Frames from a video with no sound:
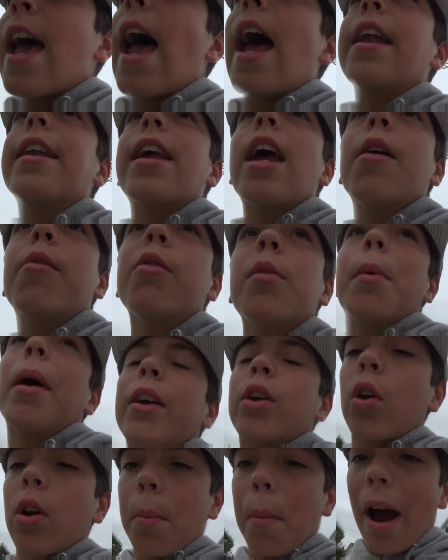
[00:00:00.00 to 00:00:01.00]
And, yeah, we
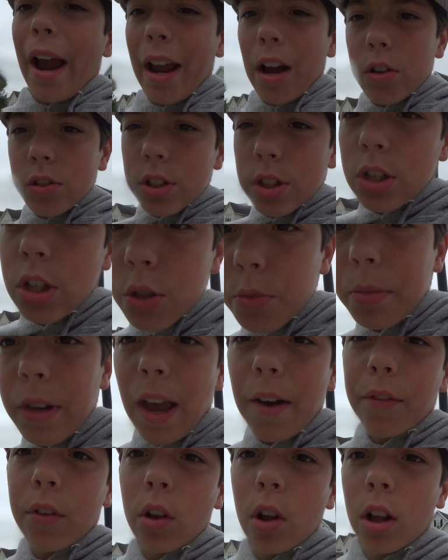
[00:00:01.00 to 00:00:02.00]
might go to my house because we
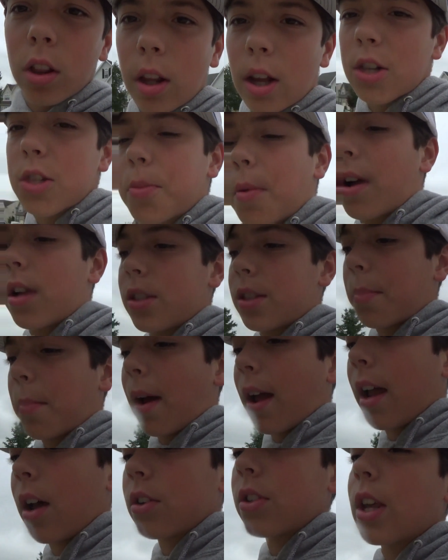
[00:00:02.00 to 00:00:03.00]
have a, a, lot of spots at
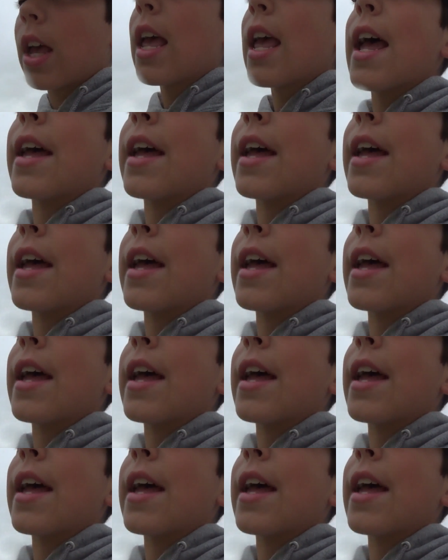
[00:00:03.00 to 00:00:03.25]
my house.